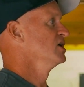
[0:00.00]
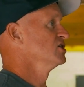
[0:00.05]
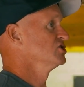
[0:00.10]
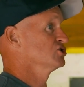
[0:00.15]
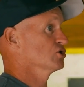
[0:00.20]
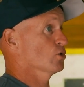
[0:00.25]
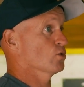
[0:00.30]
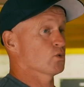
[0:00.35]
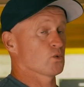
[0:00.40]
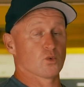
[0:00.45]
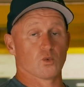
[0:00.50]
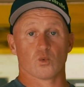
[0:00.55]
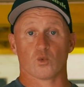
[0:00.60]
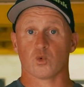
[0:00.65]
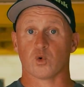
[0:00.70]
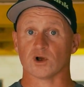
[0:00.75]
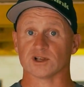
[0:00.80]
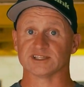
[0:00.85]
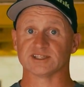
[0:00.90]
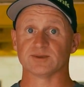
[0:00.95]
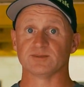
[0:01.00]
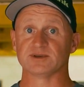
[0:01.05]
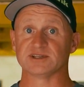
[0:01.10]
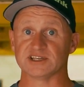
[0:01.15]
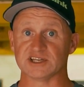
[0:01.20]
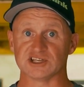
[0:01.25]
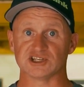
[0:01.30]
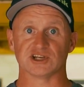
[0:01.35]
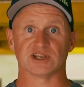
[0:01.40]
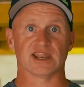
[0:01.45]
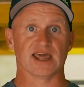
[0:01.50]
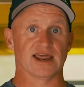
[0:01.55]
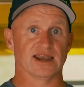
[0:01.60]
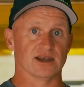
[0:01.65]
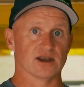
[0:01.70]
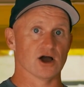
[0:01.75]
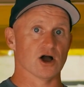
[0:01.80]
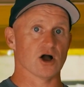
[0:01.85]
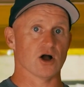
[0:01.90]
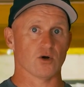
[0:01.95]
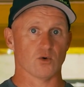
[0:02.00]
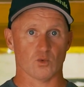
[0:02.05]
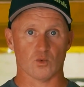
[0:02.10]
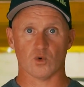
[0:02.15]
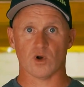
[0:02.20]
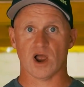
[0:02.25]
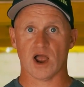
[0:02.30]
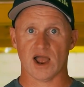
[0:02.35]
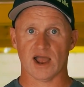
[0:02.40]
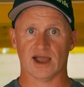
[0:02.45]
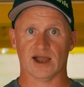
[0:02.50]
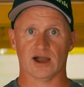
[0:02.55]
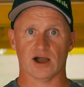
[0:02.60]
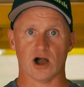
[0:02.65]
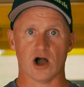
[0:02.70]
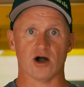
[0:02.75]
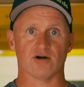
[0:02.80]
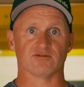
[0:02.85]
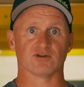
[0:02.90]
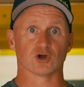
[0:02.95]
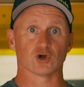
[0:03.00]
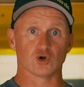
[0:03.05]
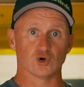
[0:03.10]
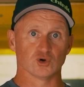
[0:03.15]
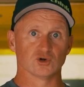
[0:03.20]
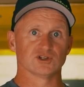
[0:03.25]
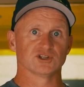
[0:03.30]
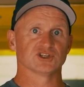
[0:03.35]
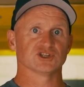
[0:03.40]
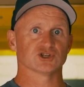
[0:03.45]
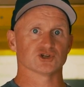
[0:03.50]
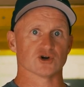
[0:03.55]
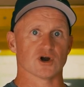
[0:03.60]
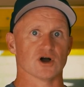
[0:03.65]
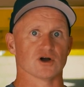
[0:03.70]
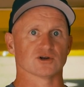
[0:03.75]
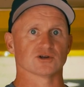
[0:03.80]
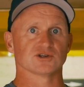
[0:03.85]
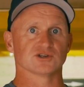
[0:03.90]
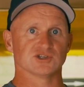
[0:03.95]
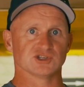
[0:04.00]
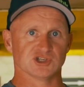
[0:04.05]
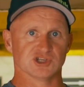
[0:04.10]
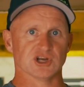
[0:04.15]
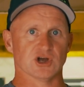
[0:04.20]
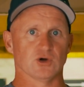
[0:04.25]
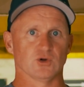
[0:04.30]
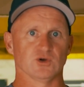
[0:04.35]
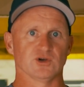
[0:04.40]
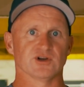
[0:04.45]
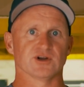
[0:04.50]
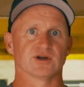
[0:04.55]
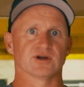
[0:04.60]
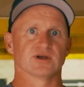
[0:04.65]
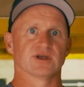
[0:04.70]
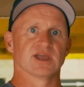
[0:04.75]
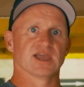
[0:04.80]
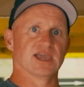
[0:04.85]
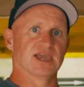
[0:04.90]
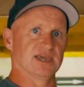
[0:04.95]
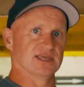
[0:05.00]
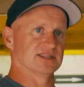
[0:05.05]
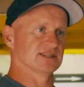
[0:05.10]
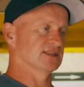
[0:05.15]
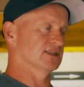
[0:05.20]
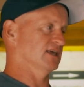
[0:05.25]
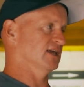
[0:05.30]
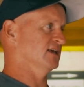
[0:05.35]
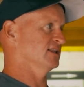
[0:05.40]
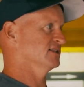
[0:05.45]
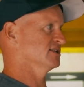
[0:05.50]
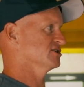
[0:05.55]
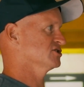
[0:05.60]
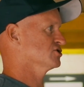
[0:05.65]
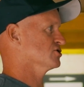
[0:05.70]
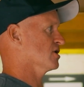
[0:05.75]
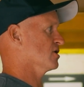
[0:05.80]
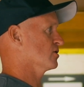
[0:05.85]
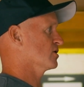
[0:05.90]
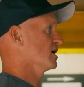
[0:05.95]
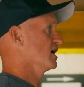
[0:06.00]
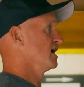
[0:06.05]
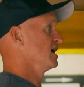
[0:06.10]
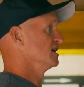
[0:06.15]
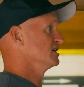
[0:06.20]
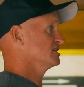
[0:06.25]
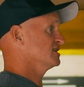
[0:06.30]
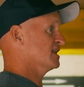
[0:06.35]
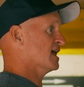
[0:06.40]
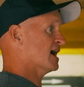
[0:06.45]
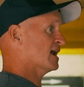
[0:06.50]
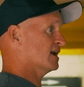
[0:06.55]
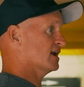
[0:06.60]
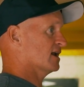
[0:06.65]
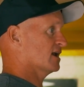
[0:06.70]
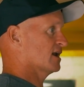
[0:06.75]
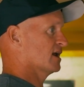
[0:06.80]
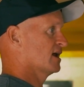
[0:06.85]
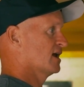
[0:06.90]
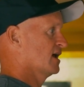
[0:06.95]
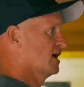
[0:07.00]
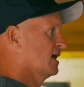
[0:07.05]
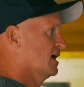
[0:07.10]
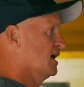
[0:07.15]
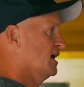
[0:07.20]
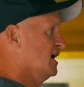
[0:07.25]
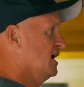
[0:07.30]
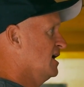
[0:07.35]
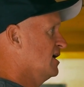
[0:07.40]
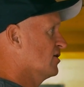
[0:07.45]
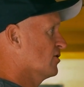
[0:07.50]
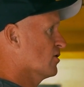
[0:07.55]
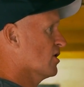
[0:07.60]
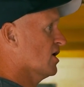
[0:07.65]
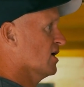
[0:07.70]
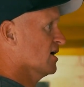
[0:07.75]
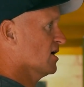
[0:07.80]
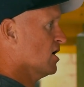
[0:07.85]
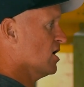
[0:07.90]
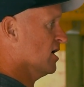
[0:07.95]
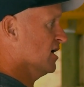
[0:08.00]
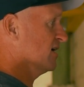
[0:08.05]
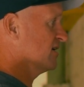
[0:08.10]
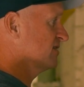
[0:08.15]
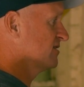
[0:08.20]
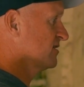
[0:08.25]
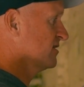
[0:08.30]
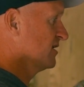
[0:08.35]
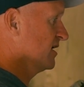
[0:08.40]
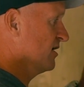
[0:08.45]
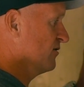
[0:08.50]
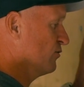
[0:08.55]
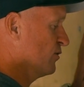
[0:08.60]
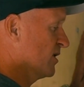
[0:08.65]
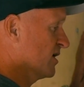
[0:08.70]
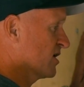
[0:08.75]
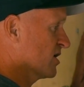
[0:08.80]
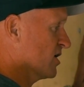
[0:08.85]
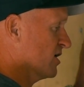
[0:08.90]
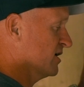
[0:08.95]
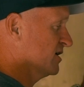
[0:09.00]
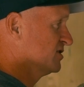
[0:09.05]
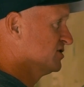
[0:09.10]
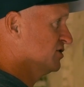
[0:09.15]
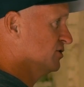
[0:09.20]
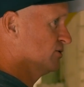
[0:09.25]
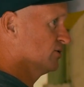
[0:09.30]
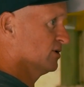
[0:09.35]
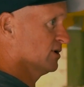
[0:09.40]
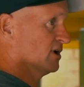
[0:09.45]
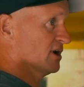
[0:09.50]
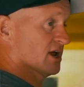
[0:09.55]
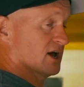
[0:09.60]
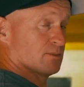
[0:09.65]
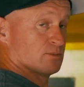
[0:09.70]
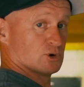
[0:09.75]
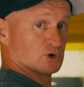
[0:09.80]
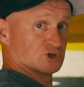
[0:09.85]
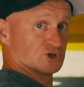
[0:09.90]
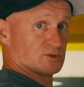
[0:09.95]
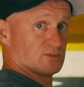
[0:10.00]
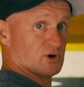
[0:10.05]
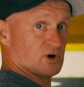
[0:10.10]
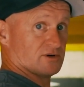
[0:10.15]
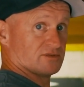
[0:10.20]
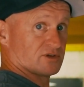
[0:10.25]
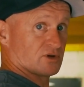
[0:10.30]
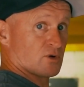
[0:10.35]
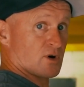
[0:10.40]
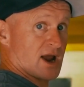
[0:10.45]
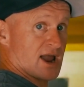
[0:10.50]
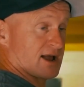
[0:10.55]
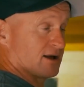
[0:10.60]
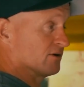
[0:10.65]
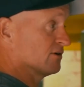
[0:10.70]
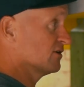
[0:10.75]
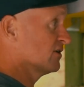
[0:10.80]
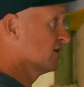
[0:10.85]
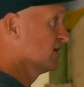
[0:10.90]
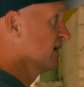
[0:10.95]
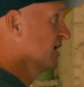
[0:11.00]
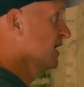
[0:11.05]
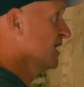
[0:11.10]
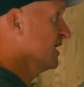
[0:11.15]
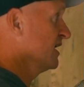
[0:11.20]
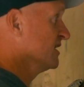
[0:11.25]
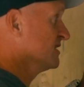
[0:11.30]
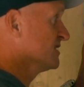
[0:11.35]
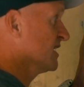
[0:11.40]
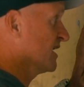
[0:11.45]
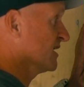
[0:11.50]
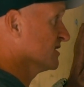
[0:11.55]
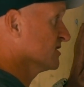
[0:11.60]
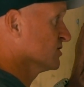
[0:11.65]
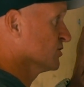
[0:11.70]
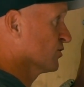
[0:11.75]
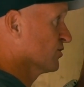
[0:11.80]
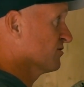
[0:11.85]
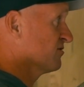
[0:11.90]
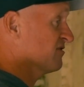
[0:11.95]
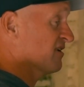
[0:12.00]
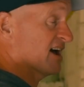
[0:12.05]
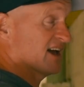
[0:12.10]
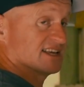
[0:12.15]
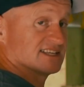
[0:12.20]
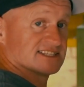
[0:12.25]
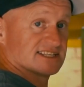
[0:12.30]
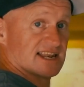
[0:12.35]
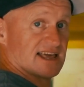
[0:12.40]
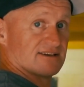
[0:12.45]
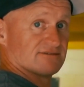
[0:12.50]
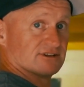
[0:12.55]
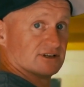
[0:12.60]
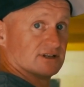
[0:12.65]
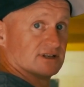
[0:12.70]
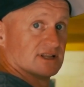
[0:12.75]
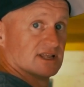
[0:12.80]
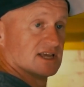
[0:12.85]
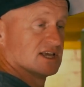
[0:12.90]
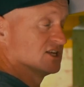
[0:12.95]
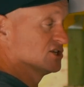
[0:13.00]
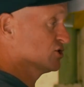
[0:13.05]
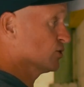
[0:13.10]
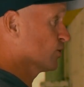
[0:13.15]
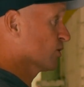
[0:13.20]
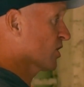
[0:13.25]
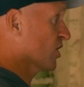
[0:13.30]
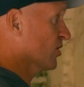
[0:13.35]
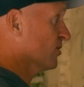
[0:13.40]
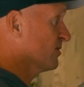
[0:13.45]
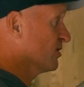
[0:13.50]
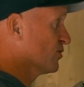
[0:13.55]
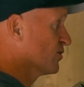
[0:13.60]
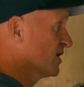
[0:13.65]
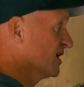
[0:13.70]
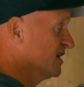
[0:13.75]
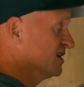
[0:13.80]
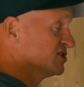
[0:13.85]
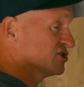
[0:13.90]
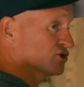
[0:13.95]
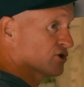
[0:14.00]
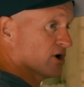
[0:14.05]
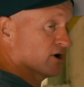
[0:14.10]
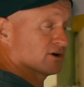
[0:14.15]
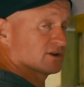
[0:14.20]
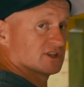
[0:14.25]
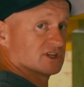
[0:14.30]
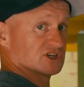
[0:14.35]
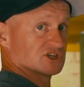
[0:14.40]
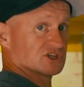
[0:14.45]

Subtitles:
So what's the position then of a good strong shoulder in the stroke? So that ear-eye height, if we're kind of doing a push-up off the ground, is that sort of face level. So we're going to be really strong.